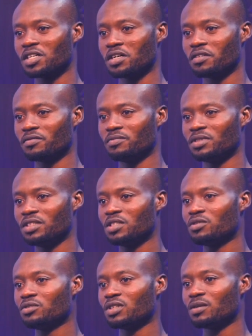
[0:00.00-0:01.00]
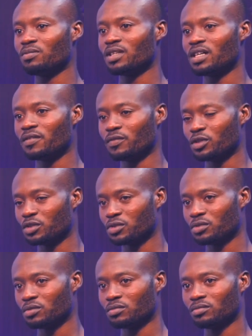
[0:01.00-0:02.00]
I've been able to apply for
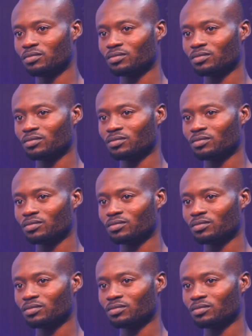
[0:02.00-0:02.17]
2,